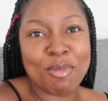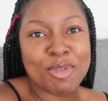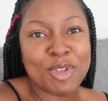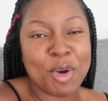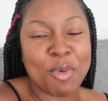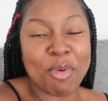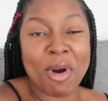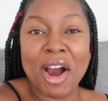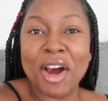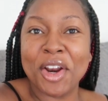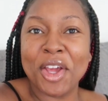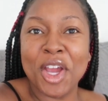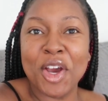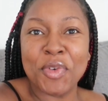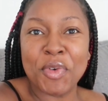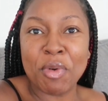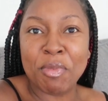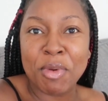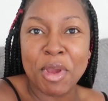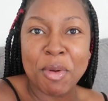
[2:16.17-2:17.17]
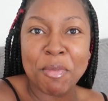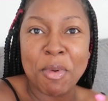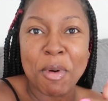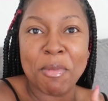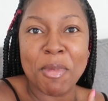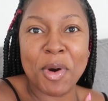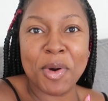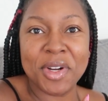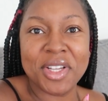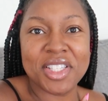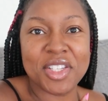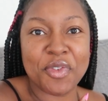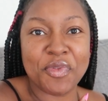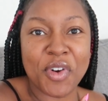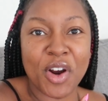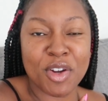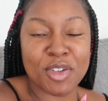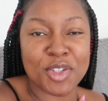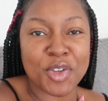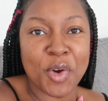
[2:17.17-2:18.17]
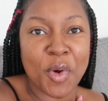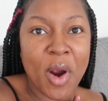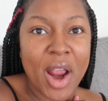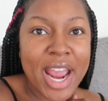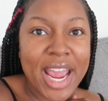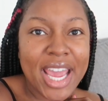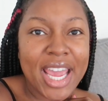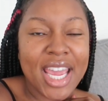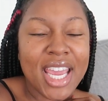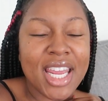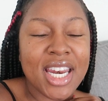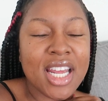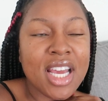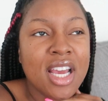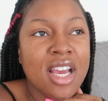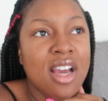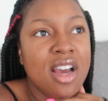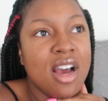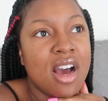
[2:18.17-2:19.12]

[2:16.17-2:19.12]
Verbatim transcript: I'm so proud of him for being promoted to first grade.